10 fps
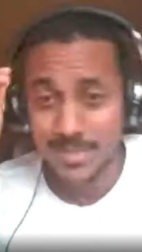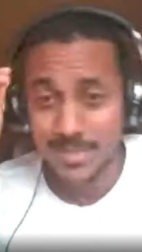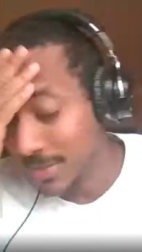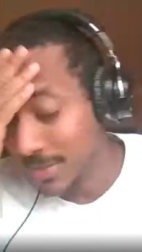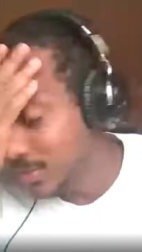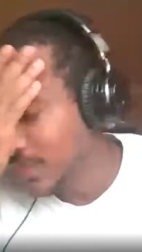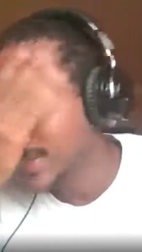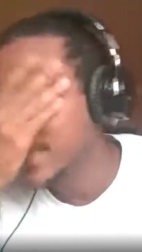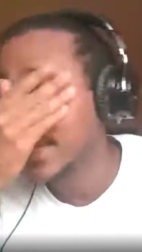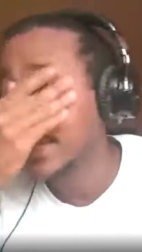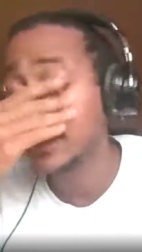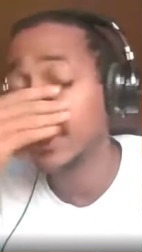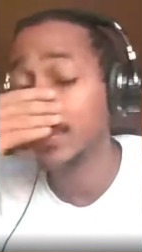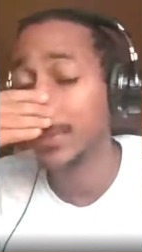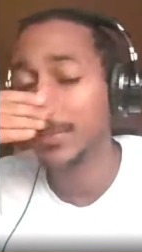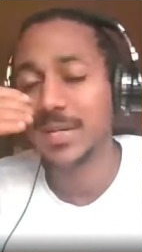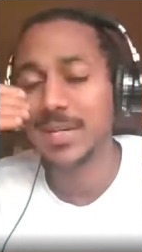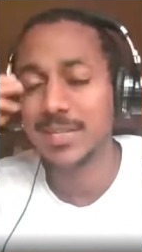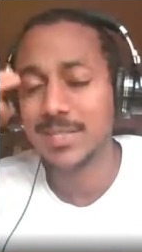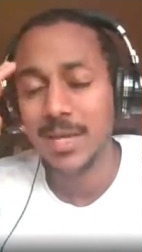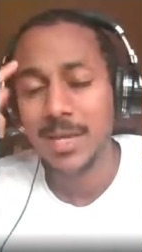This was fascinating to me because